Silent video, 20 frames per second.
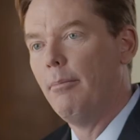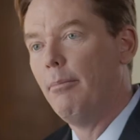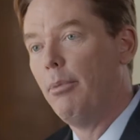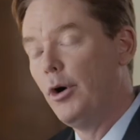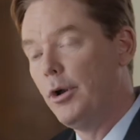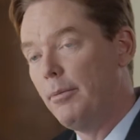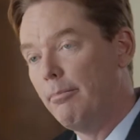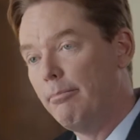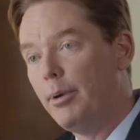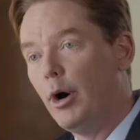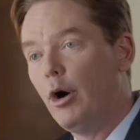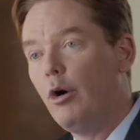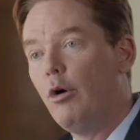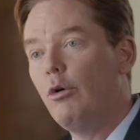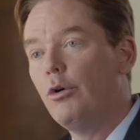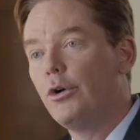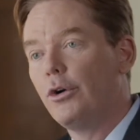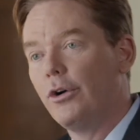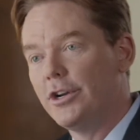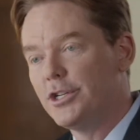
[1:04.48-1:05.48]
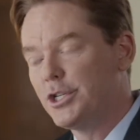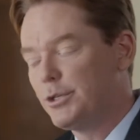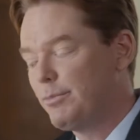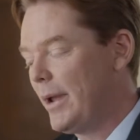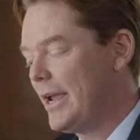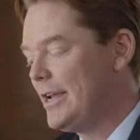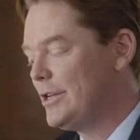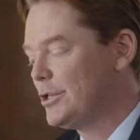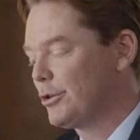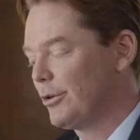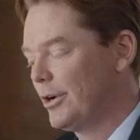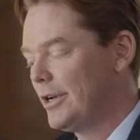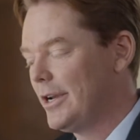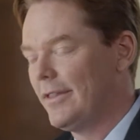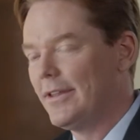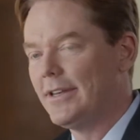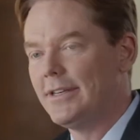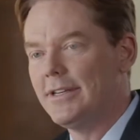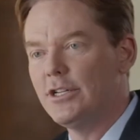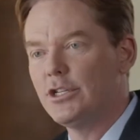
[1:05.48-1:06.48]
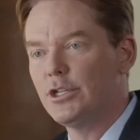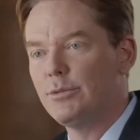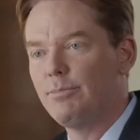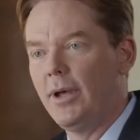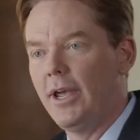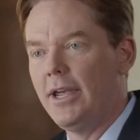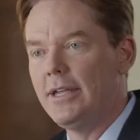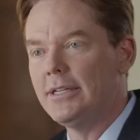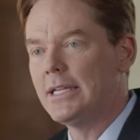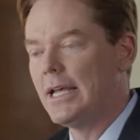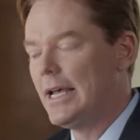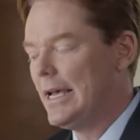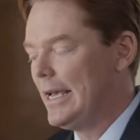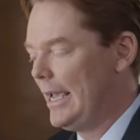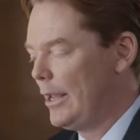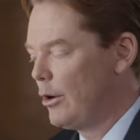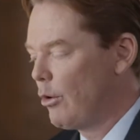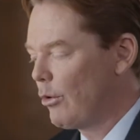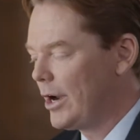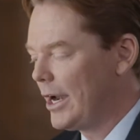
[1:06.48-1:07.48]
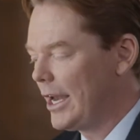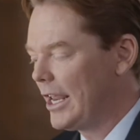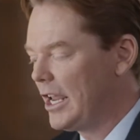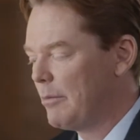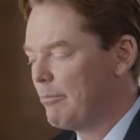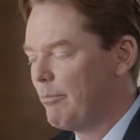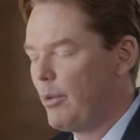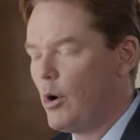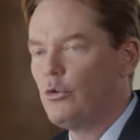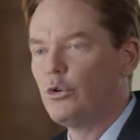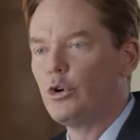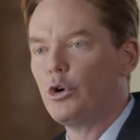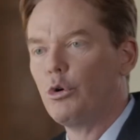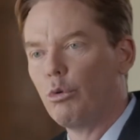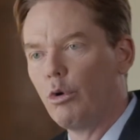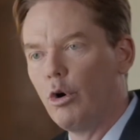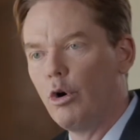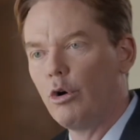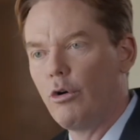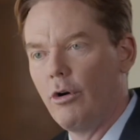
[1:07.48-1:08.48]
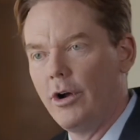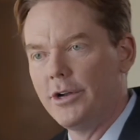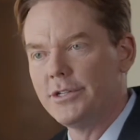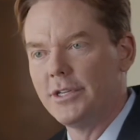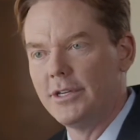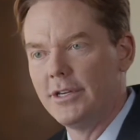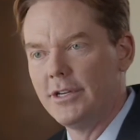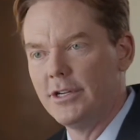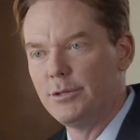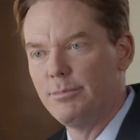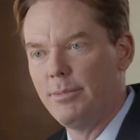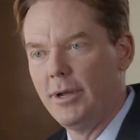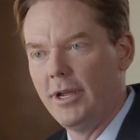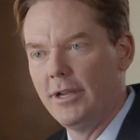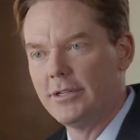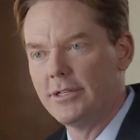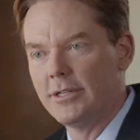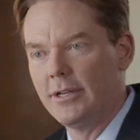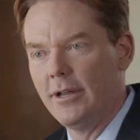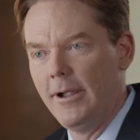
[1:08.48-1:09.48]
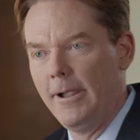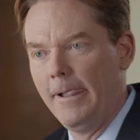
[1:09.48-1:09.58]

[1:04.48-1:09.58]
put bone or a spacer into the disc space in order to get bone to grow across the disc space.